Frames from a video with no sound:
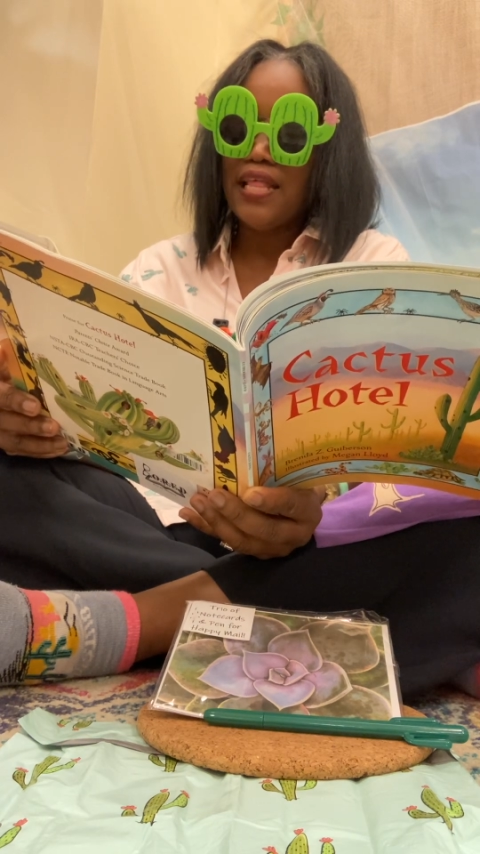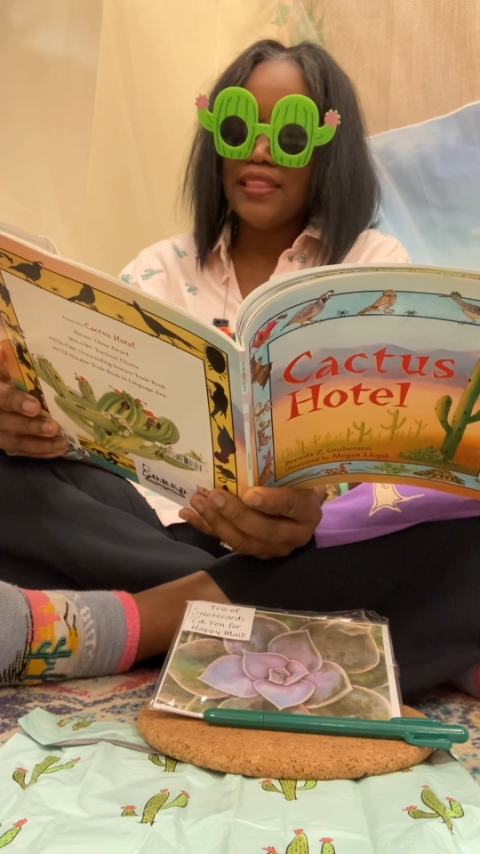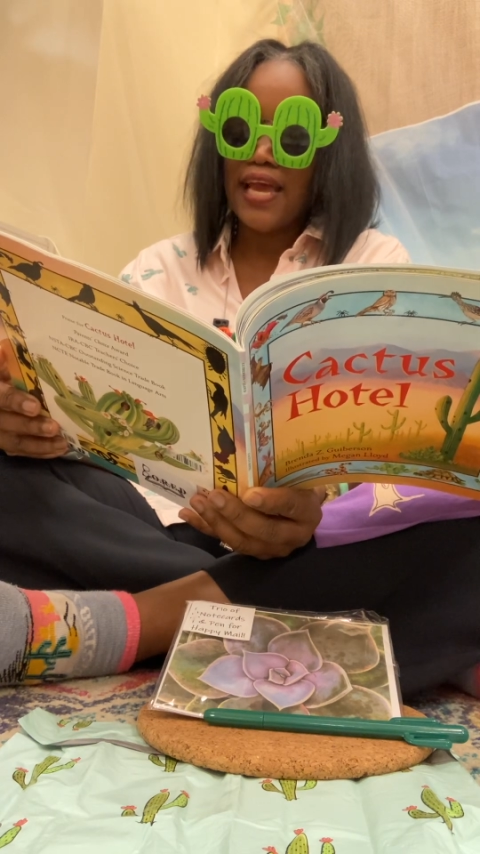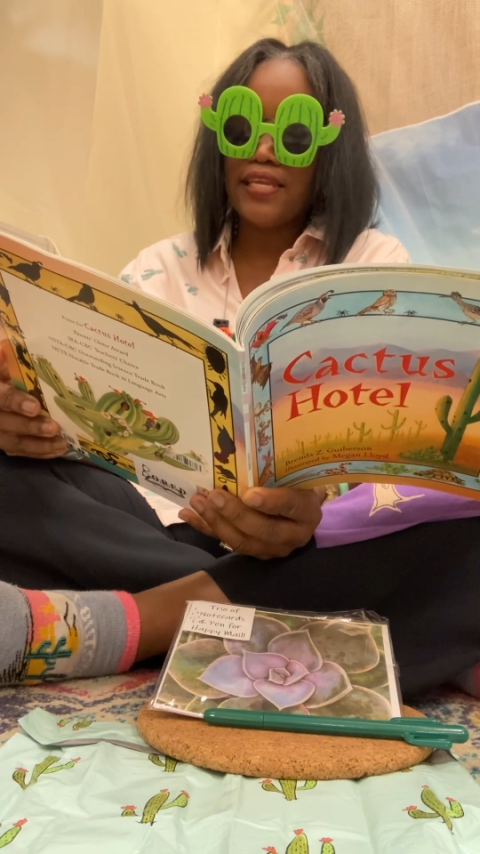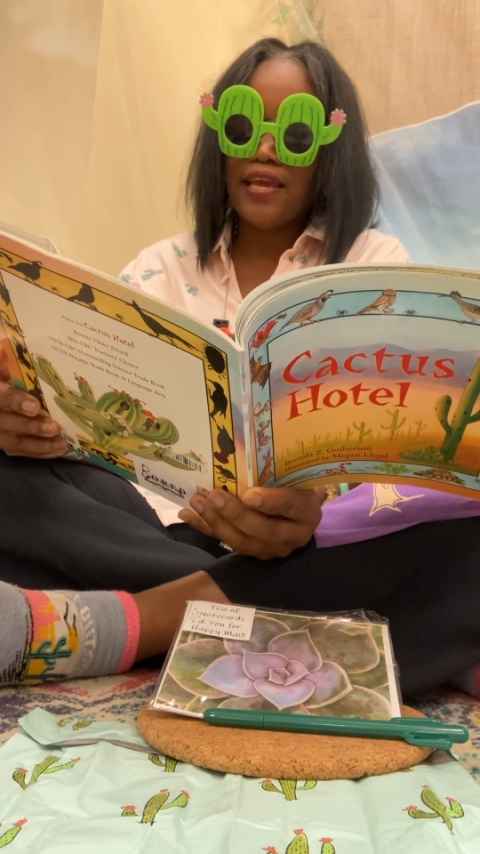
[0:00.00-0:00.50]

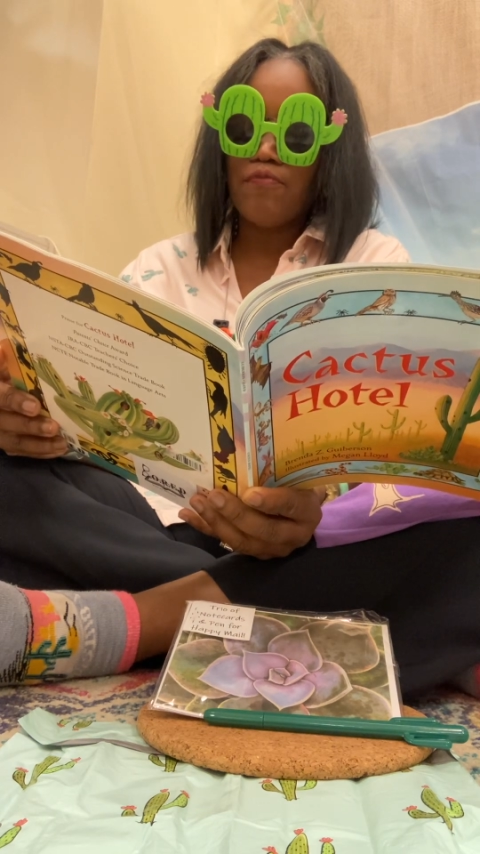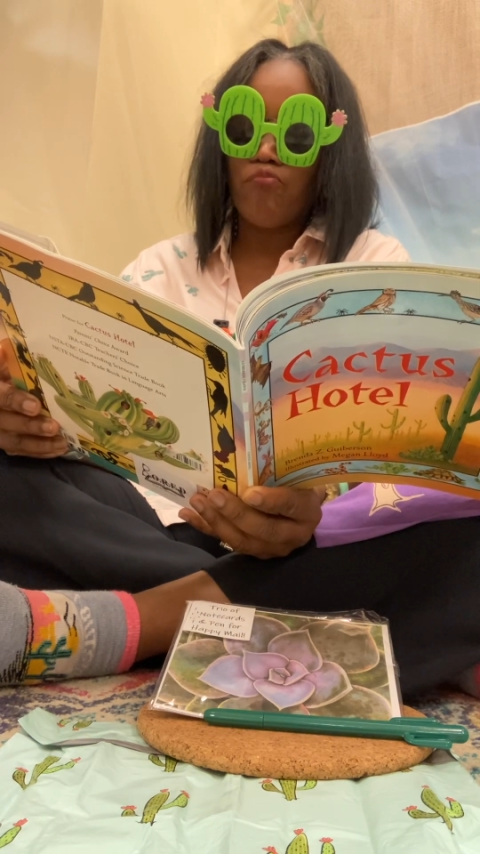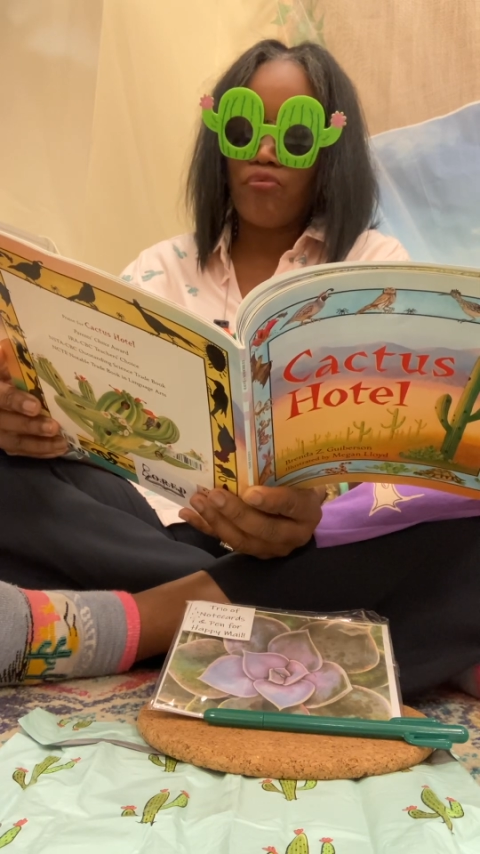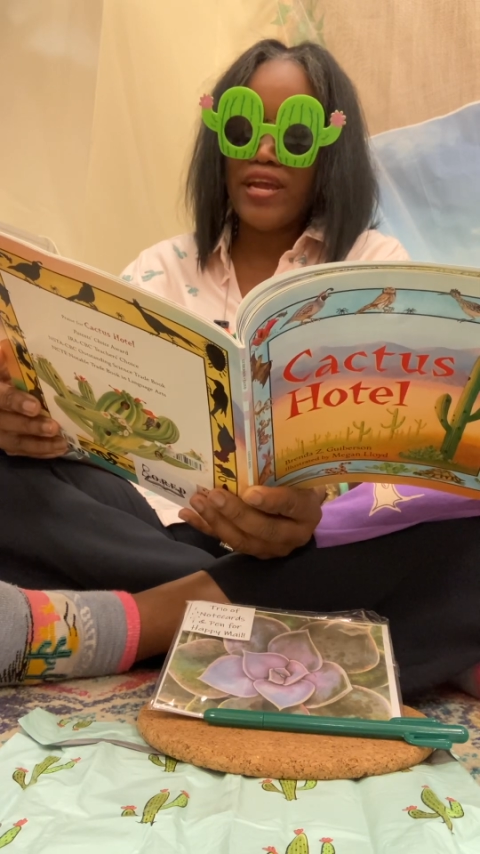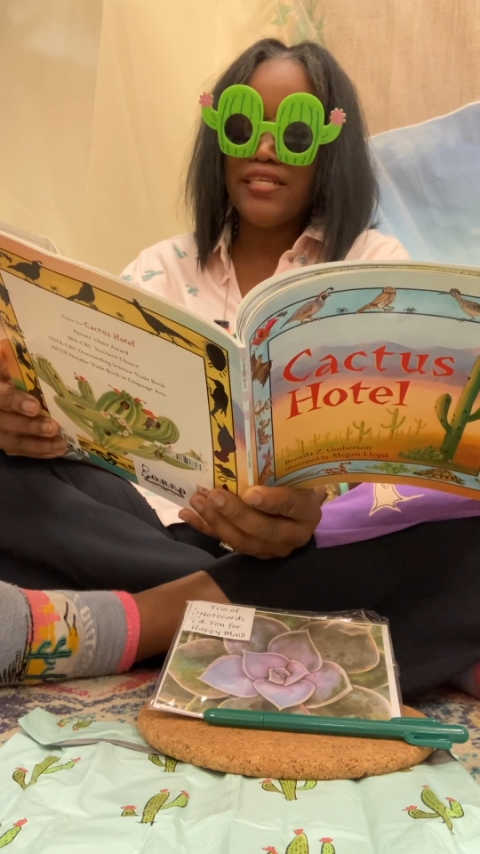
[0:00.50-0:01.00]
that can
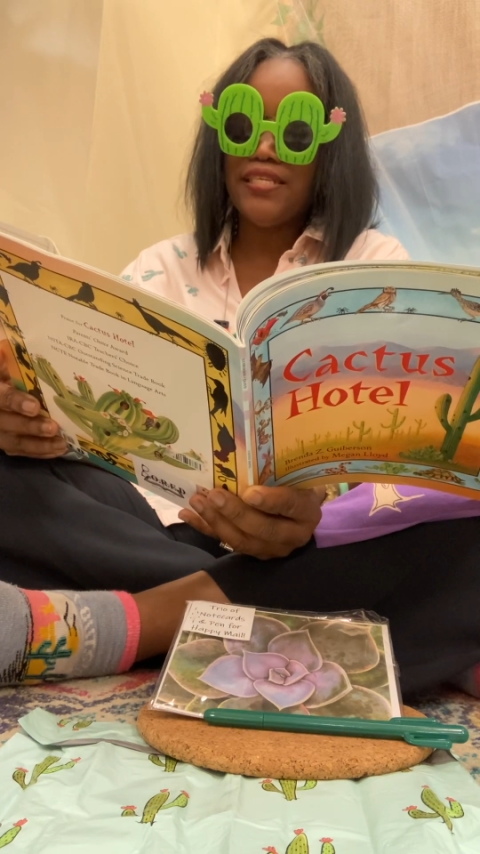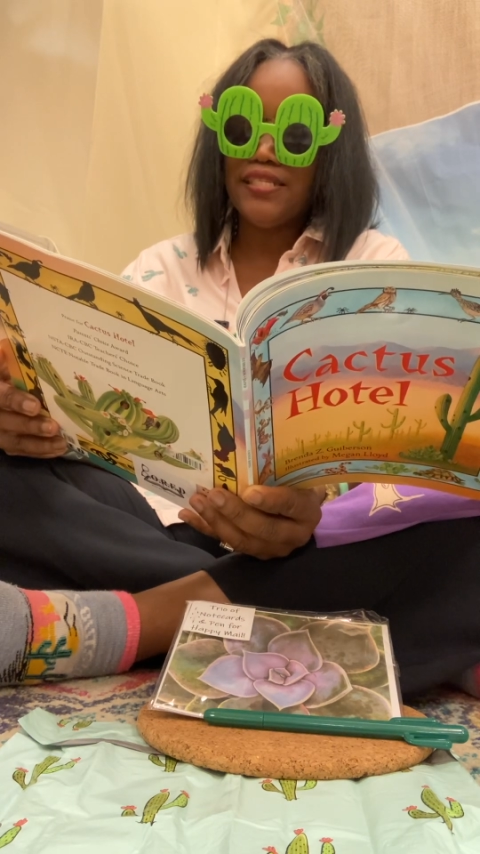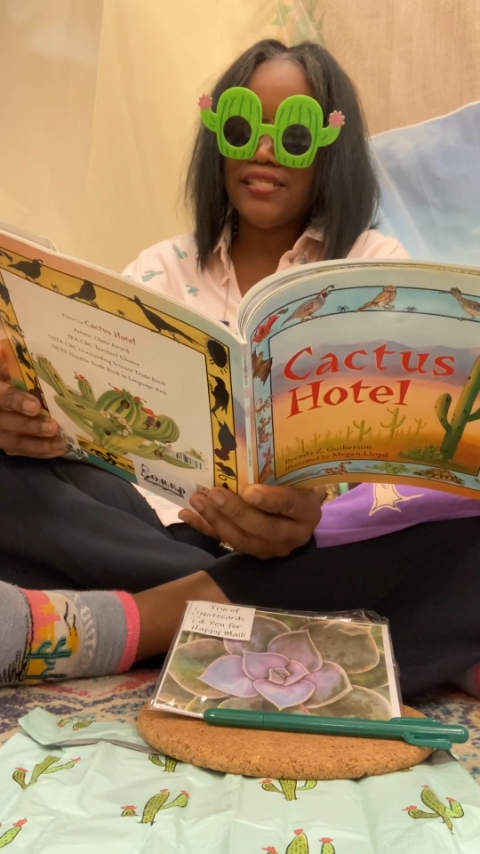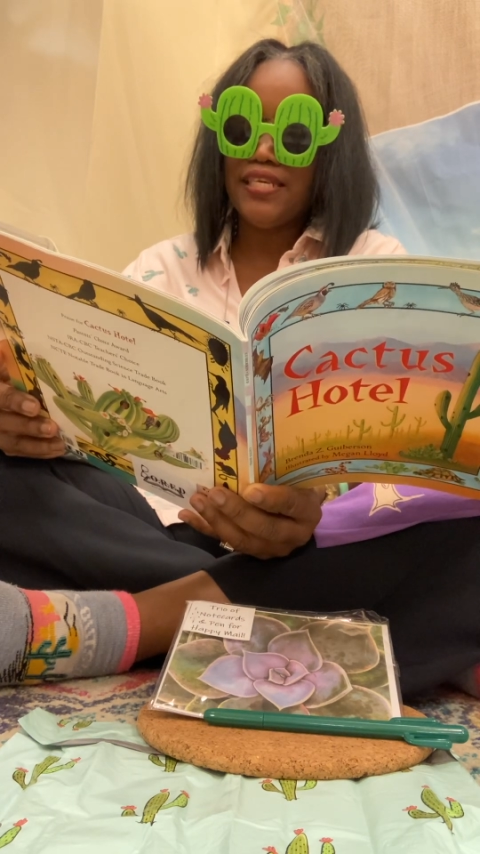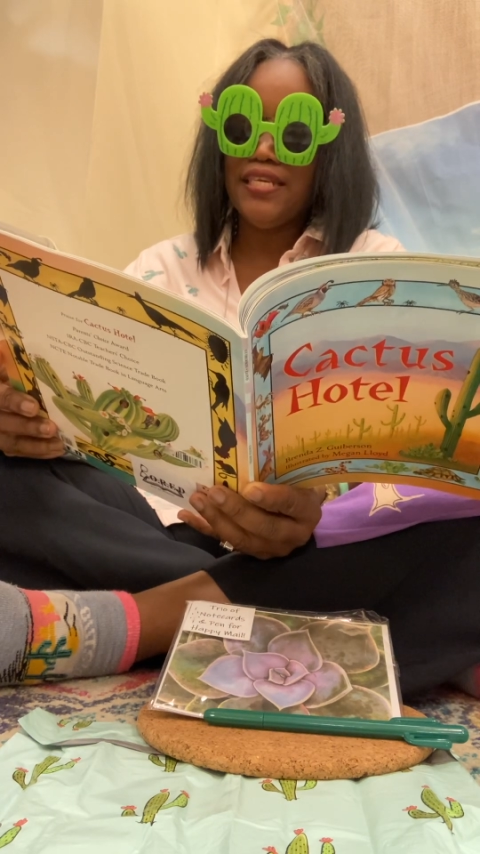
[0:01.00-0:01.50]
bring
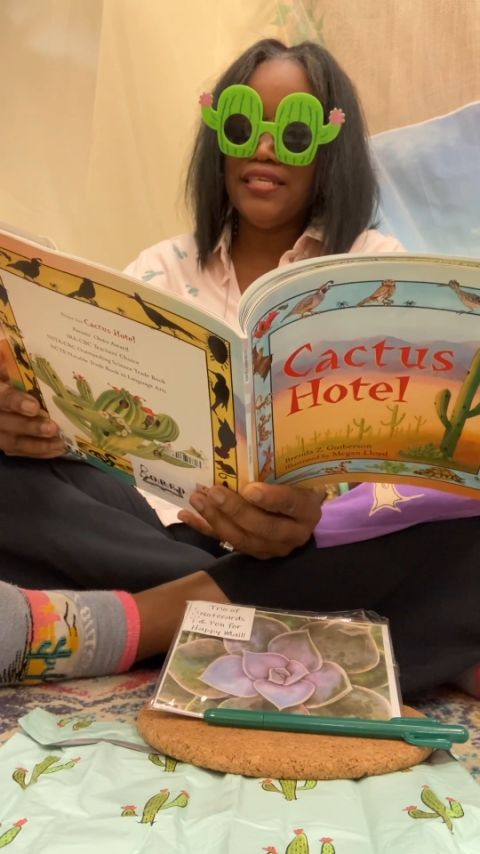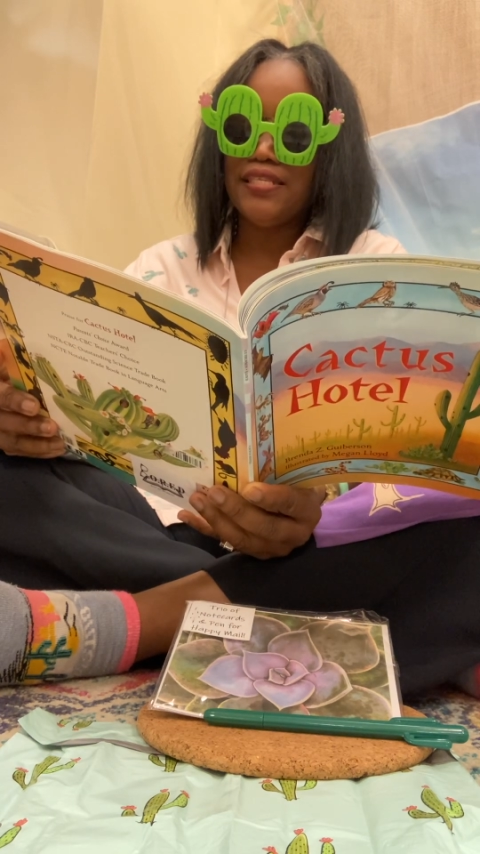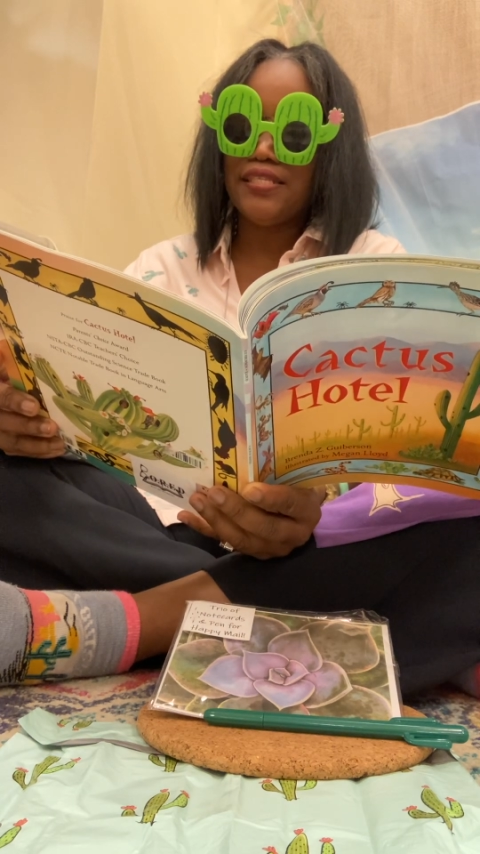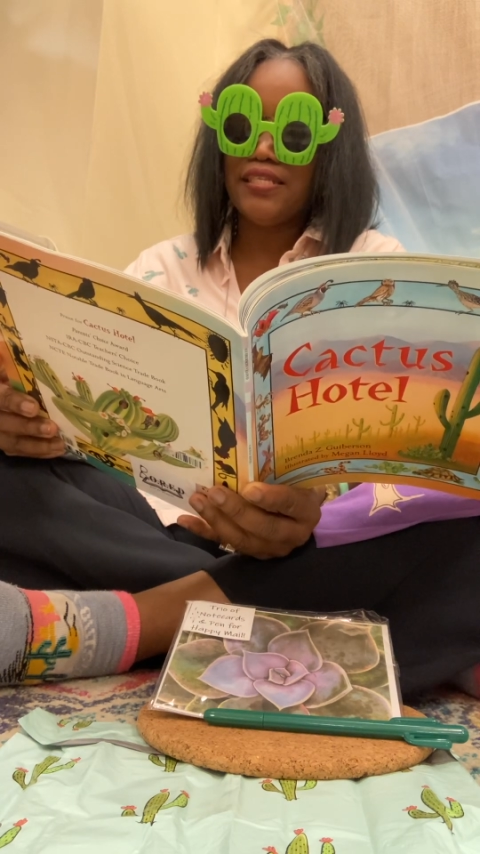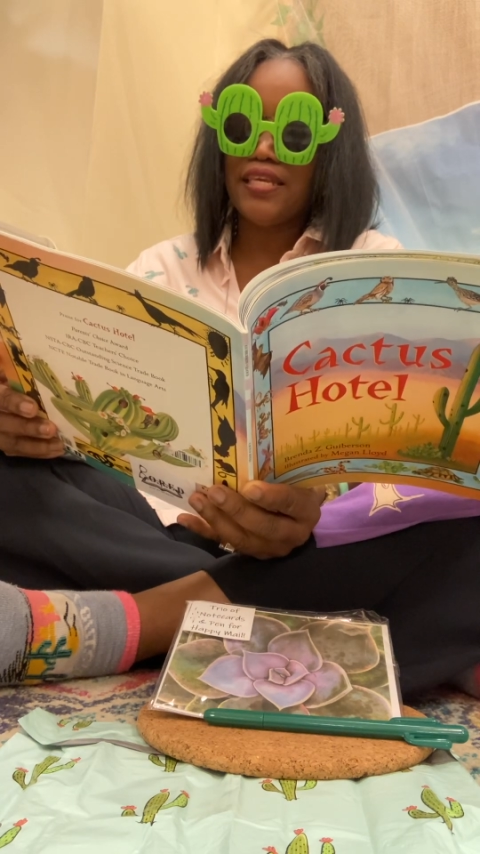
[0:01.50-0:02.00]
disease to the